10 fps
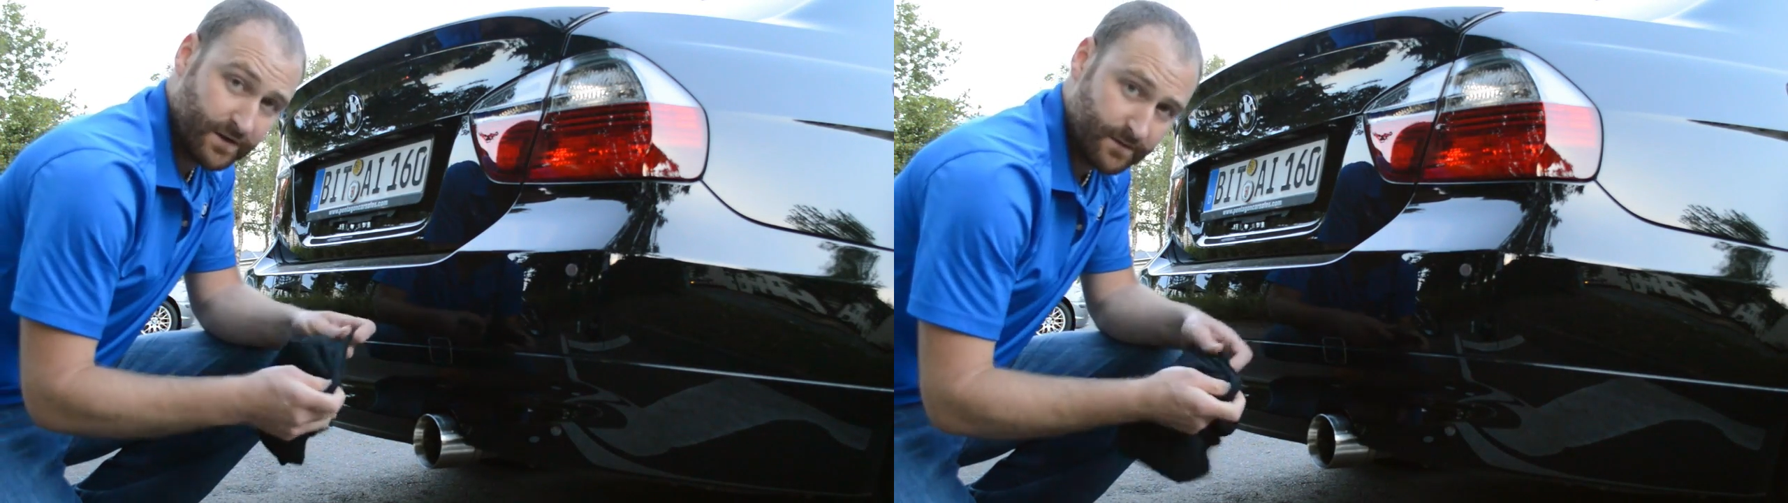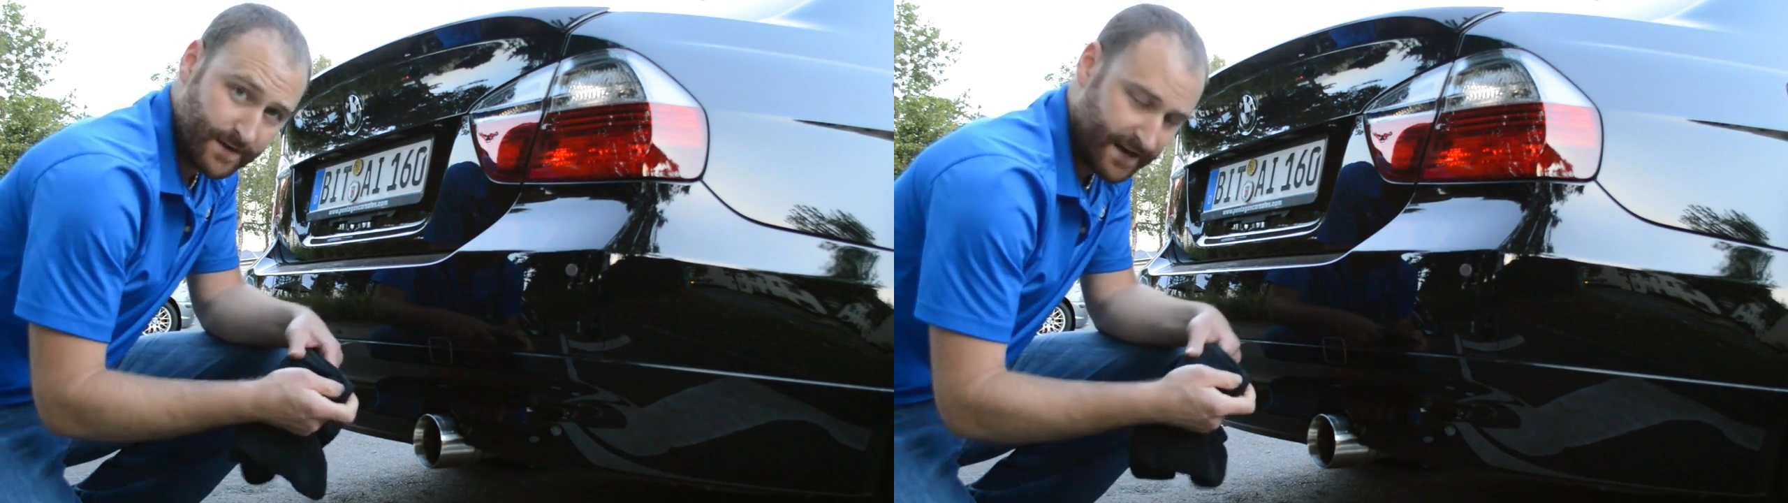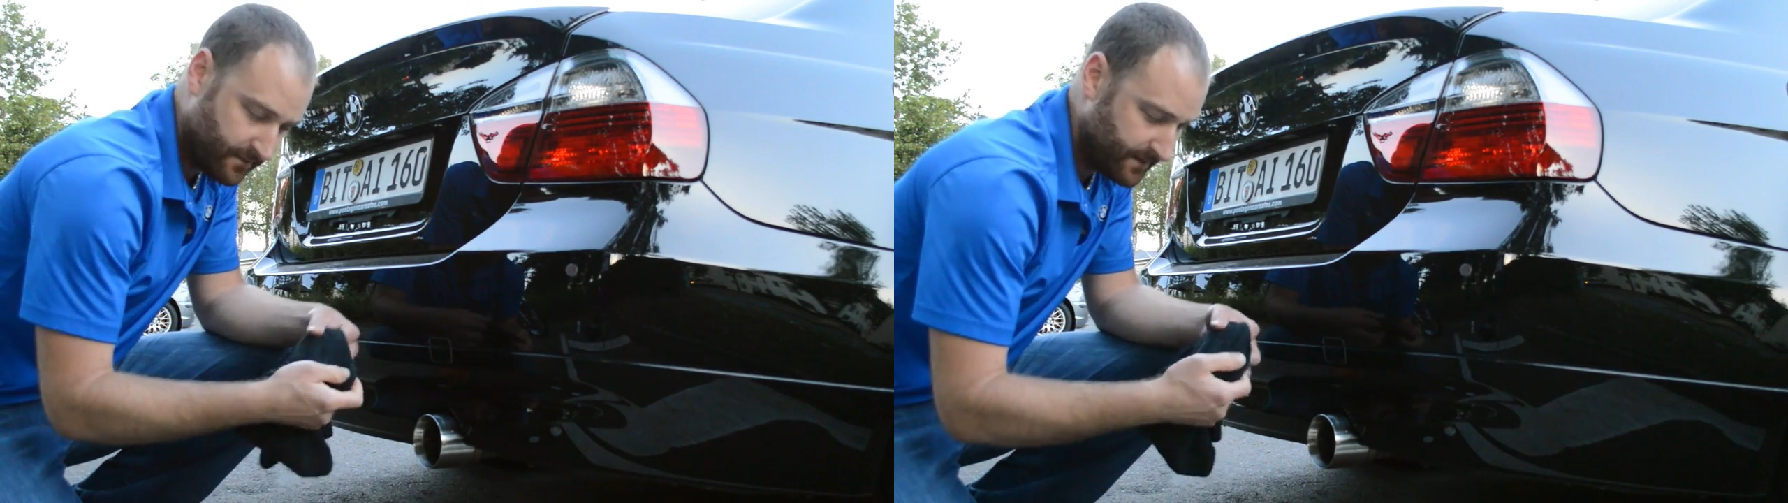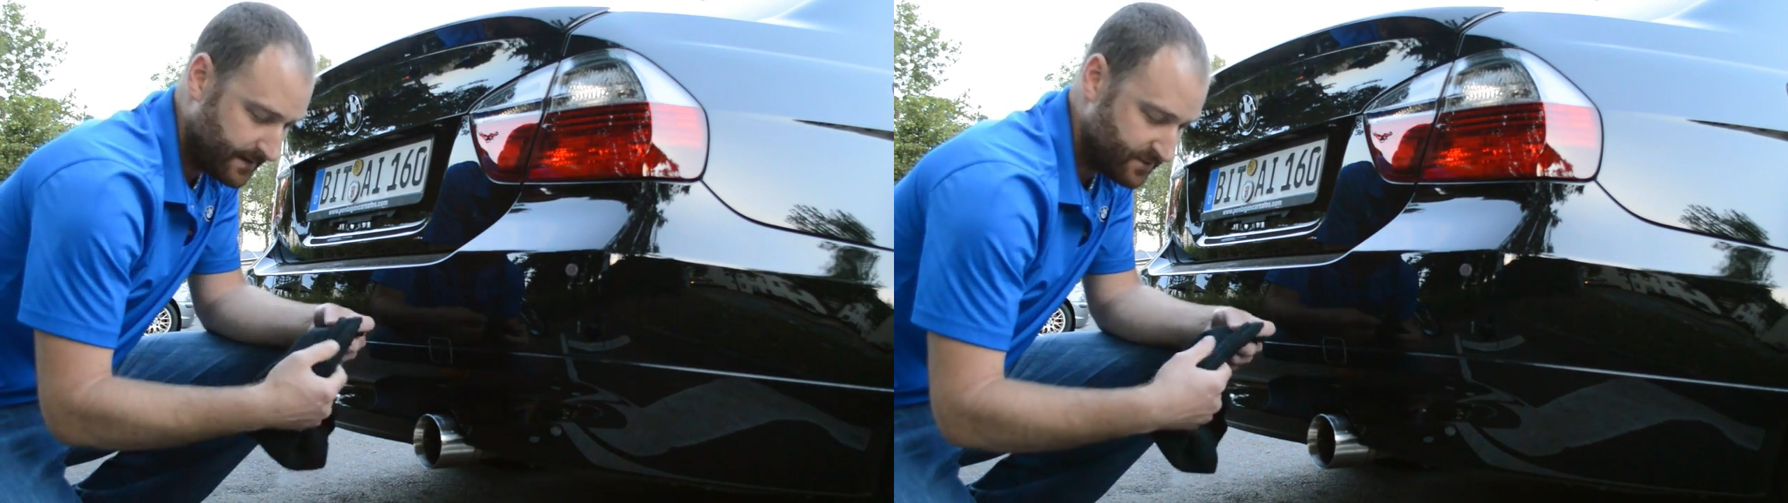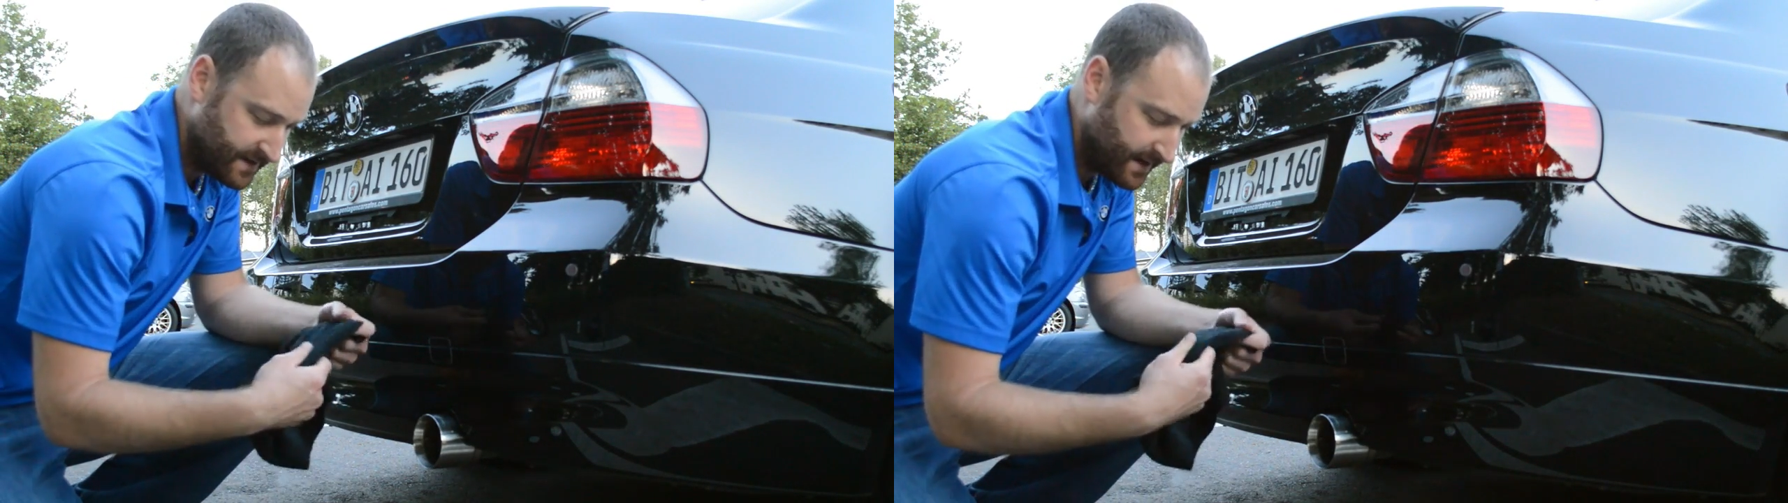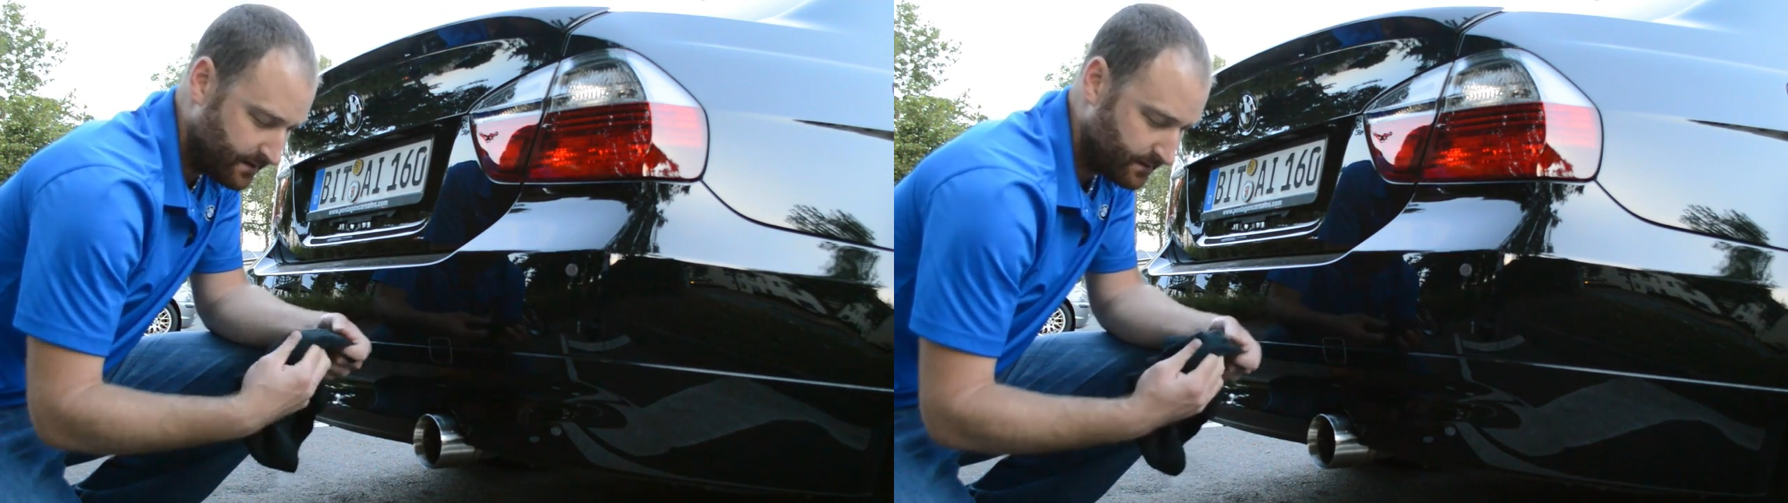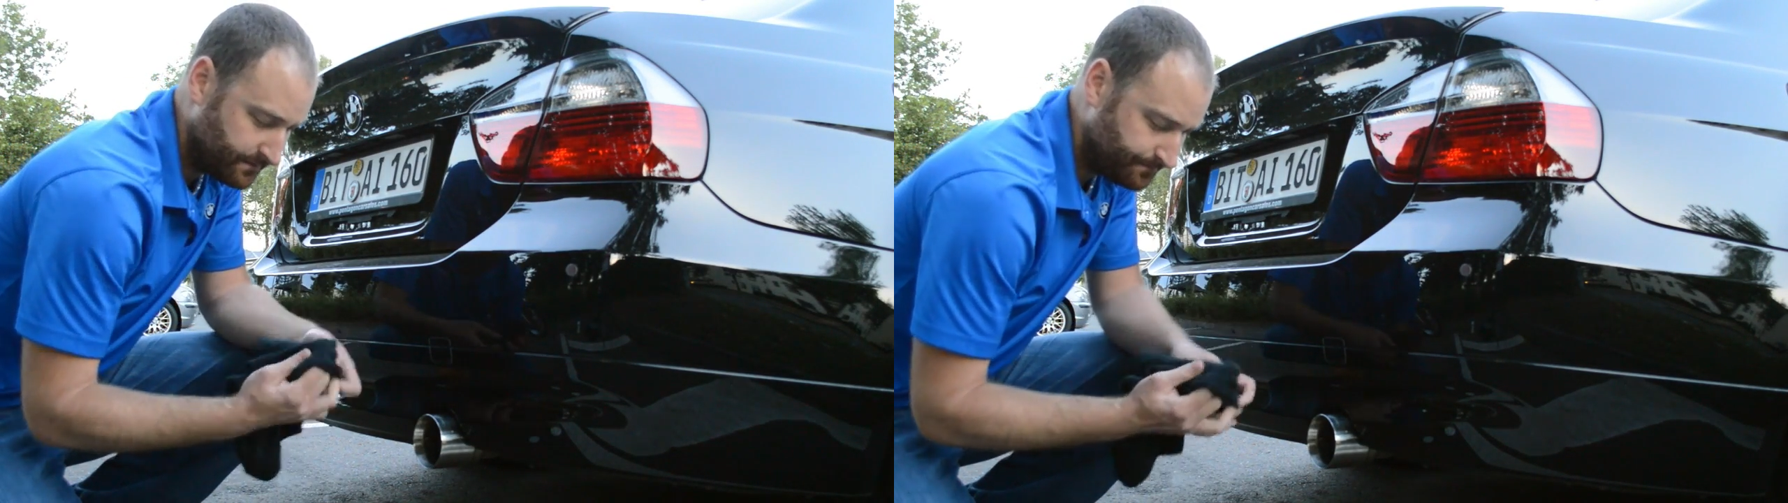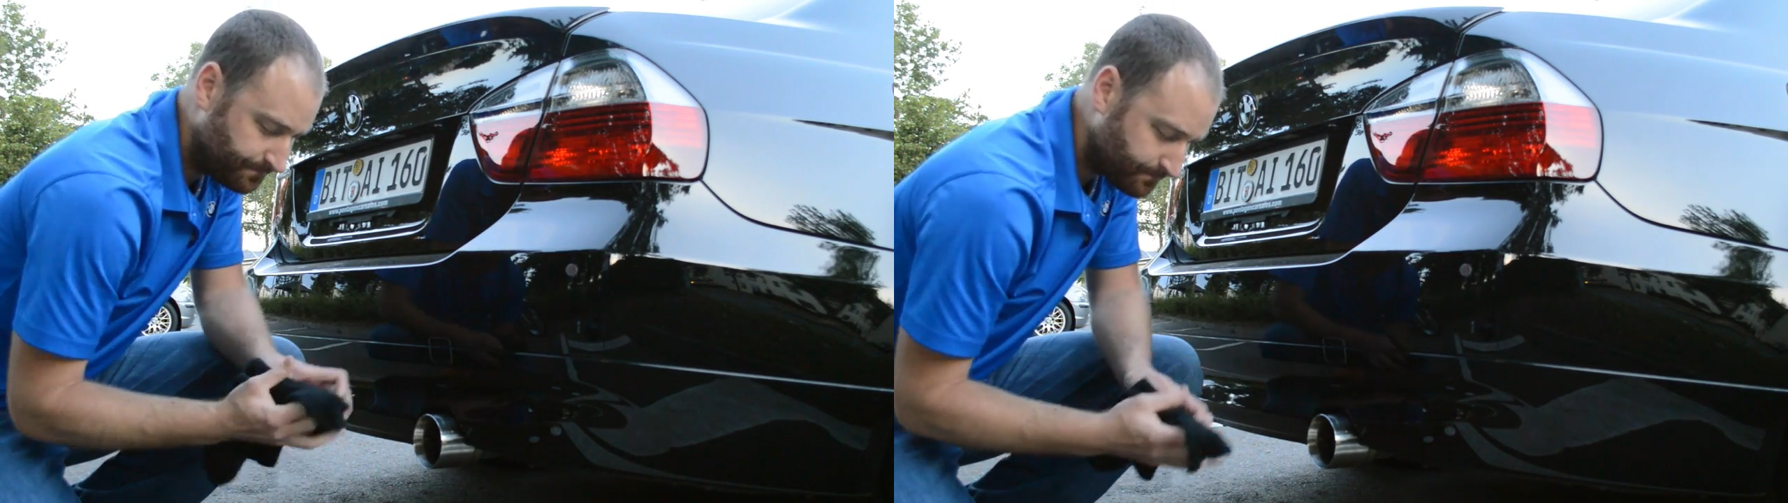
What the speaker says: your microfiber towel,